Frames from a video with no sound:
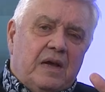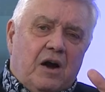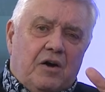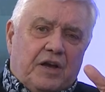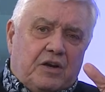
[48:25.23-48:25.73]

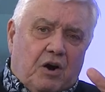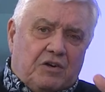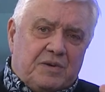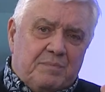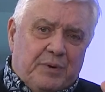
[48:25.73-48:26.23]
on a
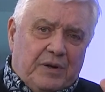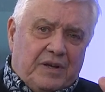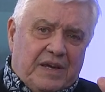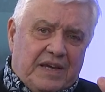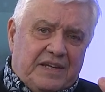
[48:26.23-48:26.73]
cotton
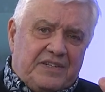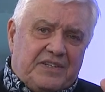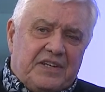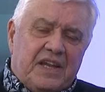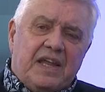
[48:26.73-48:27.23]

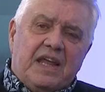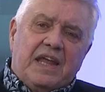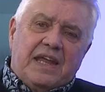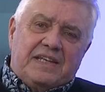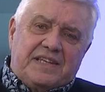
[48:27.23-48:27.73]
pillowcase,
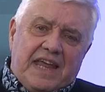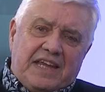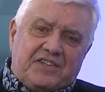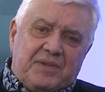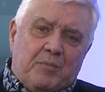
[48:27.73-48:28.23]
it
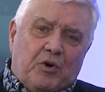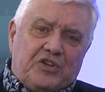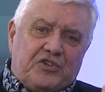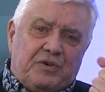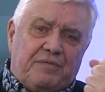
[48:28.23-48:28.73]
takes the
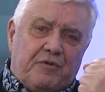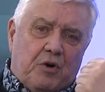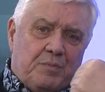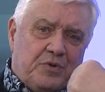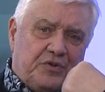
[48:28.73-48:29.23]
moisture
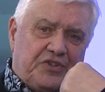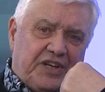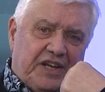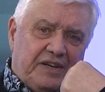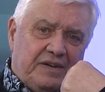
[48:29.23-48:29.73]
from your
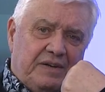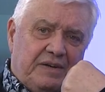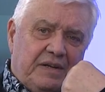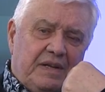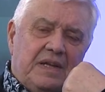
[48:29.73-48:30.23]
skin.
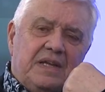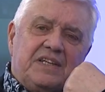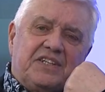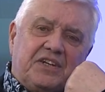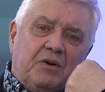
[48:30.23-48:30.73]

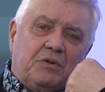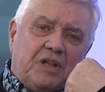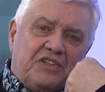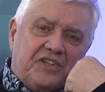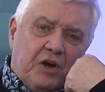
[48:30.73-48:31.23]
Silk
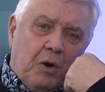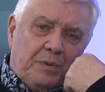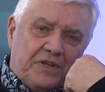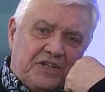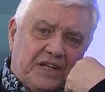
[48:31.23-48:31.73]
does the
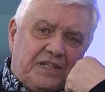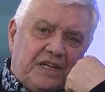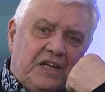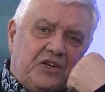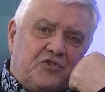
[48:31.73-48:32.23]
opposite.
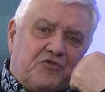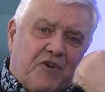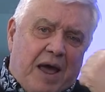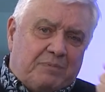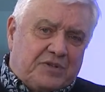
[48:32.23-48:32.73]
It
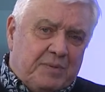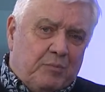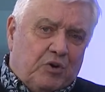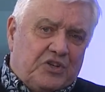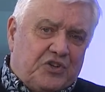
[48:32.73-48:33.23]
traps the
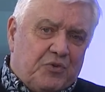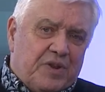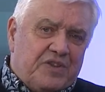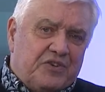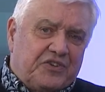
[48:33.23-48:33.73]
moisture
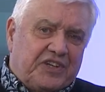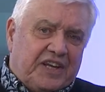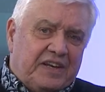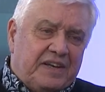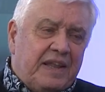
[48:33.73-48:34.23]
in your
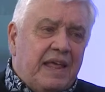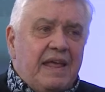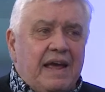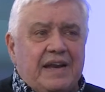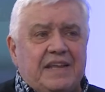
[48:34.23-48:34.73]
skin.
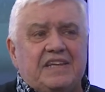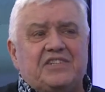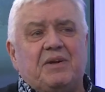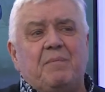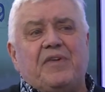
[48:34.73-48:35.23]
And here's
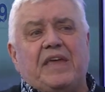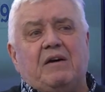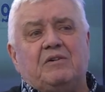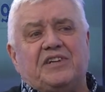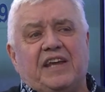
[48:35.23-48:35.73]
something
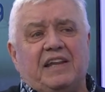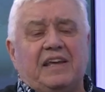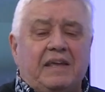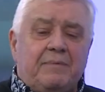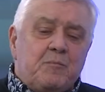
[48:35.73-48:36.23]
else, Haley.